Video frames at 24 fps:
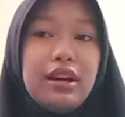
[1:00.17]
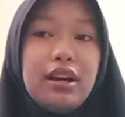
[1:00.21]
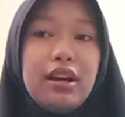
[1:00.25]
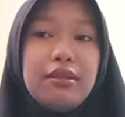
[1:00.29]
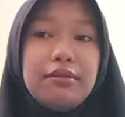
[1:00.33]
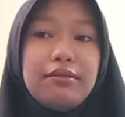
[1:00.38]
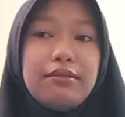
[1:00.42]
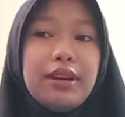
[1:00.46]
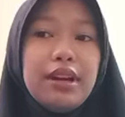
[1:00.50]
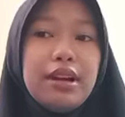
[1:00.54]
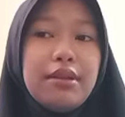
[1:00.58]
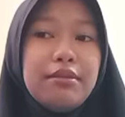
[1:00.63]

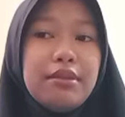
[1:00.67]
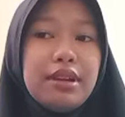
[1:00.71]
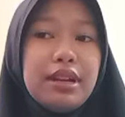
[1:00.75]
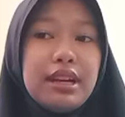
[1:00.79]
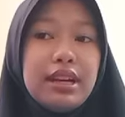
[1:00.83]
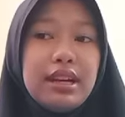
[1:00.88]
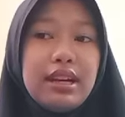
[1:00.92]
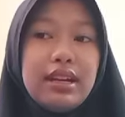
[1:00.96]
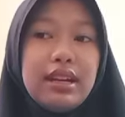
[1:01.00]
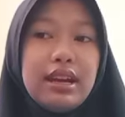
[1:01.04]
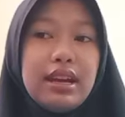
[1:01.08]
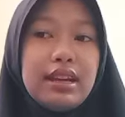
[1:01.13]
of
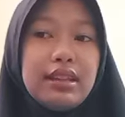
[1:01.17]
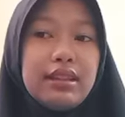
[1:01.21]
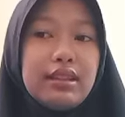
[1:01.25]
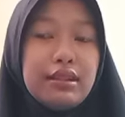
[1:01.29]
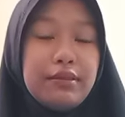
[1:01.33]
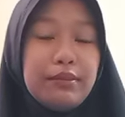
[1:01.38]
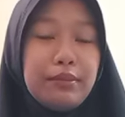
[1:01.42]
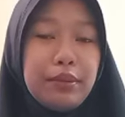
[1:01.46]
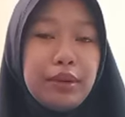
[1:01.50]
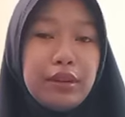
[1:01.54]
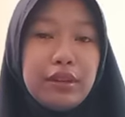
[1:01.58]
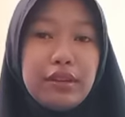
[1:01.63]
Prambanan had
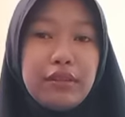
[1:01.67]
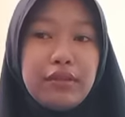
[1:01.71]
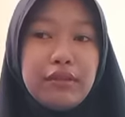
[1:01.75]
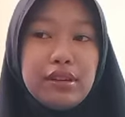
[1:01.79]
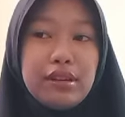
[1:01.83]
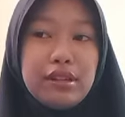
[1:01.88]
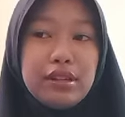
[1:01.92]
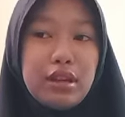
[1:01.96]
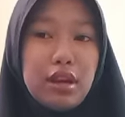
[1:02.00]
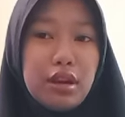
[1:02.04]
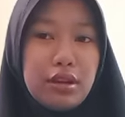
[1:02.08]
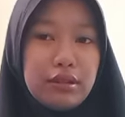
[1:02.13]
a
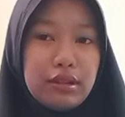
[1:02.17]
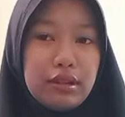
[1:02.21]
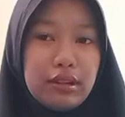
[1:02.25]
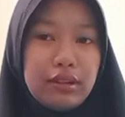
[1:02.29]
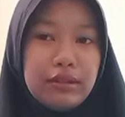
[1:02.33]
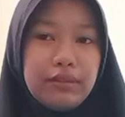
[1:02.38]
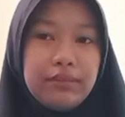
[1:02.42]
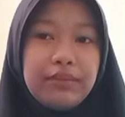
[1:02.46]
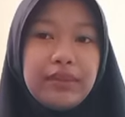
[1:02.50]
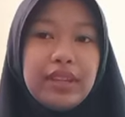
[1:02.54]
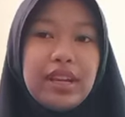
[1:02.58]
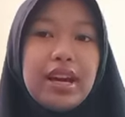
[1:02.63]
beautiful
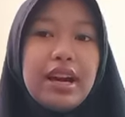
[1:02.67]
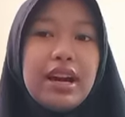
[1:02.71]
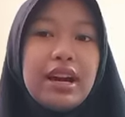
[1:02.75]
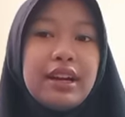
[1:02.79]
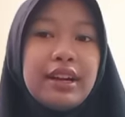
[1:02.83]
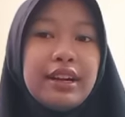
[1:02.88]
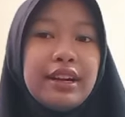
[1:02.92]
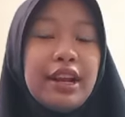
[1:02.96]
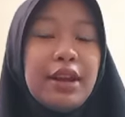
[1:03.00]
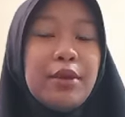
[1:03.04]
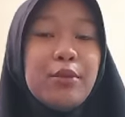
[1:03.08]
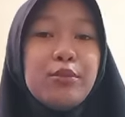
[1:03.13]
daughter.
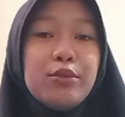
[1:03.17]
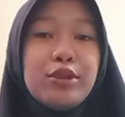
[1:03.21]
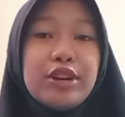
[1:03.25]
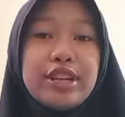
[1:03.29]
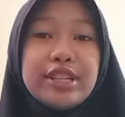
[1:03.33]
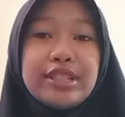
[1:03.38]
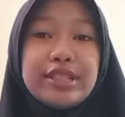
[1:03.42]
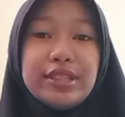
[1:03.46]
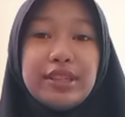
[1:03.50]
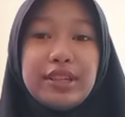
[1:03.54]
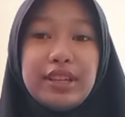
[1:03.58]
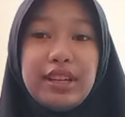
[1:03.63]
Her name
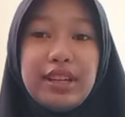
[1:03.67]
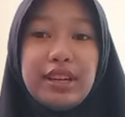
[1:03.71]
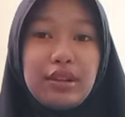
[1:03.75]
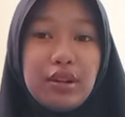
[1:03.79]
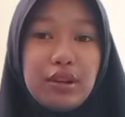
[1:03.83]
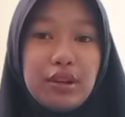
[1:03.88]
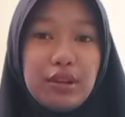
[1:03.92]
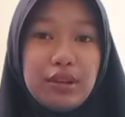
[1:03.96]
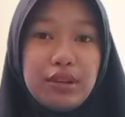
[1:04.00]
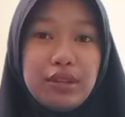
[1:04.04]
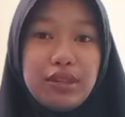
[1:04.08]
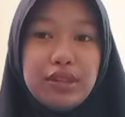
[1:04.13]
was
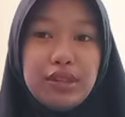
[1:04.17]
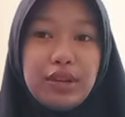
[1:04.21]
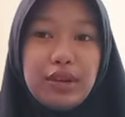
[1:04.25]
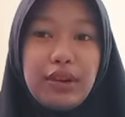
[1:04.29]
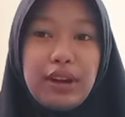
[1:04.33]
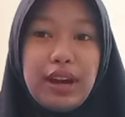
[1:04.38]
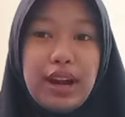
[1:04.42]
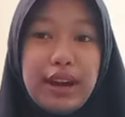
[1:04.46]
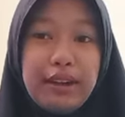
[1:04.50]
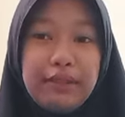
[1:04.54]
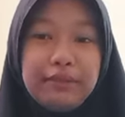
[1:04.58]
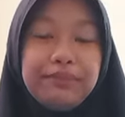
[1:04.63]
Roro
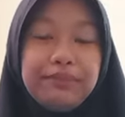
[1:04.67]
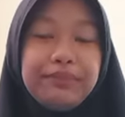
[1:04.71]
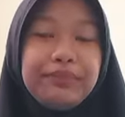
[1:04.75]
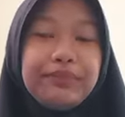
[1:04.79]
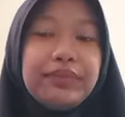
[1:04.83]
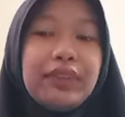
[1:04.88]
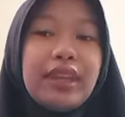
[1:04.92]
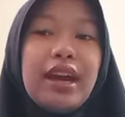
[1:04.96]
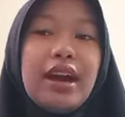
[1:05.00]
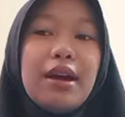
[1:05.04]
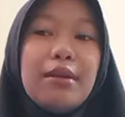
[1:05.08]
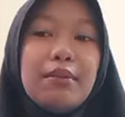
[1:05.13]
Jongrang.
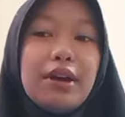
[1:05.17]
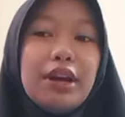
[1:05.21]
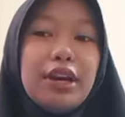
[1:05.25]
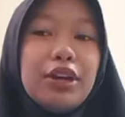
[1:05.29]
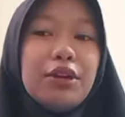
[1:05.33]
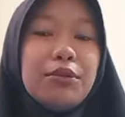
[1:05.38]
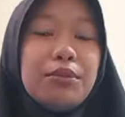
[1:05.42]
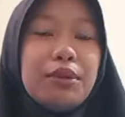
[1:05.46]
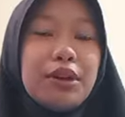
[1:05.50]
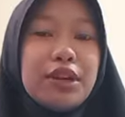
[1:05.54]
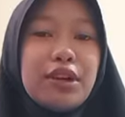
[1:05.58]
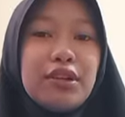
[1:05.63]

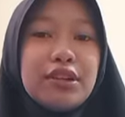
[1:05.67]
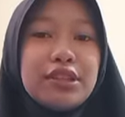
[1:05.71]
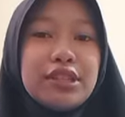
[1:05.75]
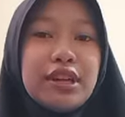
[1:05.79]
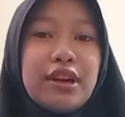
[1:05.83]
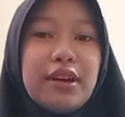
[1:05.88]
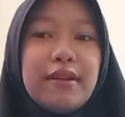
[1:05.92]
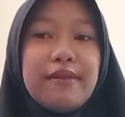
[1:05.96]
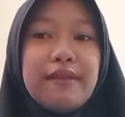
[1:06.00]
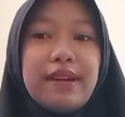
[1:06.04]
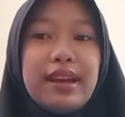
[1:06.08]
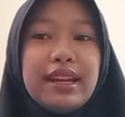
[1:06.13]
Bandung-Bandung
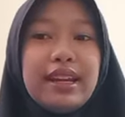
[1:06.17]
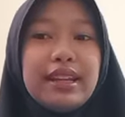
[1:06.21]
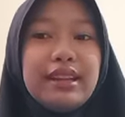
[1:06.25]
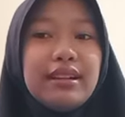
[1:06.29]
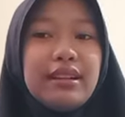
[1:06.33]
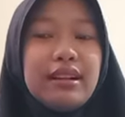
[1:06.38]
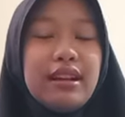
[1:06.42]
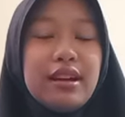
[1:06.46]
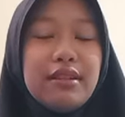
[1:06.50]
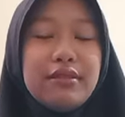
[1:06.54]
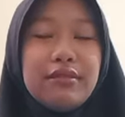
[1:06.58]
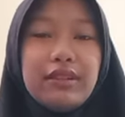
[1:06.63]
fell in
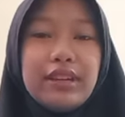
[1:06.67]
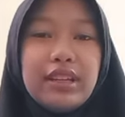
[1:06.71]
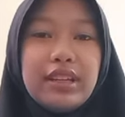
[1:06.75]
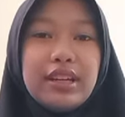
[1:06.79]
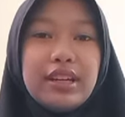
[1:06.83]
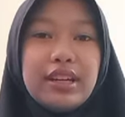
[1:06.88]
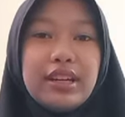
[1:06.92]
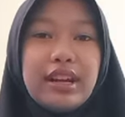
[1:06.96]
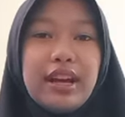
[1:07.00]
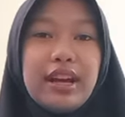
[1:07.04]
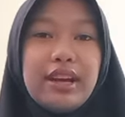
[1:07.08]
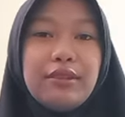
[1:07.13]
love with
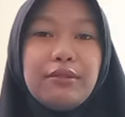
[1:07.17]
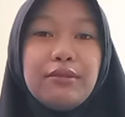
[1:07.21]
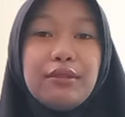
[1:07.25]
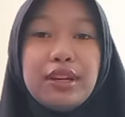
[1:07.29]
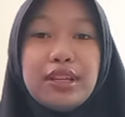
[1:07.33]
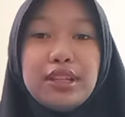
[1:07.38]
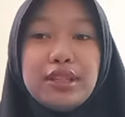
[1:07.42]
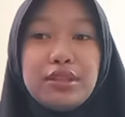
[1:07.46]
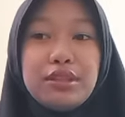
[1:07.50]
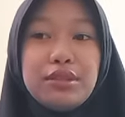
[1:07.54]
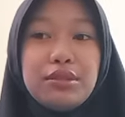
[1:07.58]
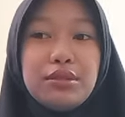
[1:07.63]
her and
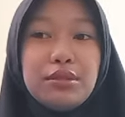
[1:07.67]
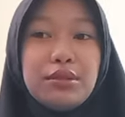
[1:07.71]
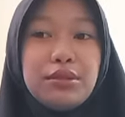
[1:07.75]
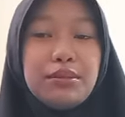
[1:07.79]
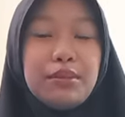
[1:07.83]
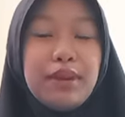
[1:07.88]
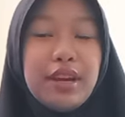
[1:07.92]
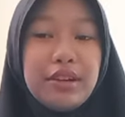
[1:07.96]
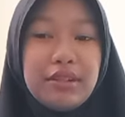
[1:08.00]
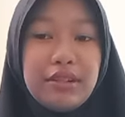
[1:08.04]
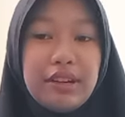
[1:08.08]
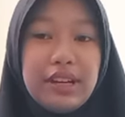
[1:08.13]
wanted to
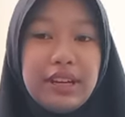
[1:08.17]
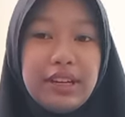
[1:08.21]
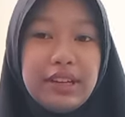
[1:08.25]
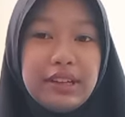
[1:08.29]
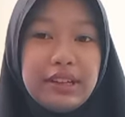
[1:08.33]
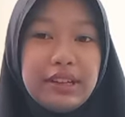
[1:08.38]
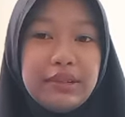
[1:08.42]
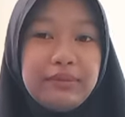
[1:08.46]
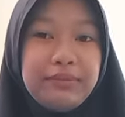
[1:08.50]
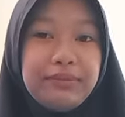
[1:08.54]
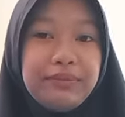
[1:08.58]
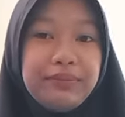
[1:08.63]
marry her.